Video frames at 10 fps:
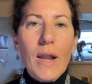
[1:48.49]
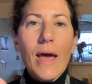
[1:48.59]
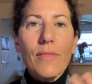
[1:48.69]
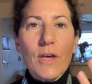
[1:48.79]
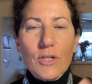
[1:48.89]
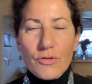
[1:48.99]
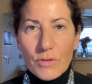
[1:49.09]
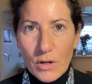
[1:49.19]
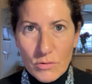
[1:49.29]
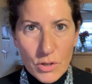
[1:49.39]
and the
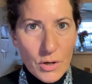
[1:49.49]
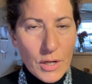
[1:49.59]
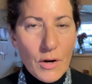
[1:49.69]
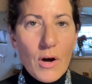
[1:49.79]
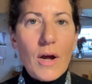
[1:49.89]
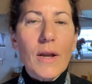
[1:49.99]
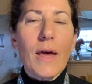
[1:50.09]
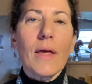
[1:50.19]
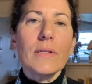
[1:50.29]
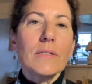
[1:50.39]
history goes on,
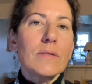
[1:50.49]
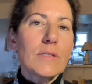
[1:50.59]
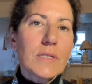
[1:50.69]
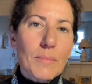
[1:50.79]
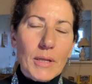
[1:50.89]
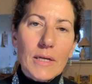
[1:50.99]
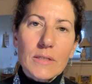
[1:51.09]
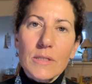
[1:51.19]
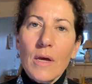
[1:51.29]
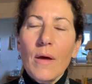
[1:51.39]
and
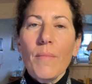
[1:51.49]
siblings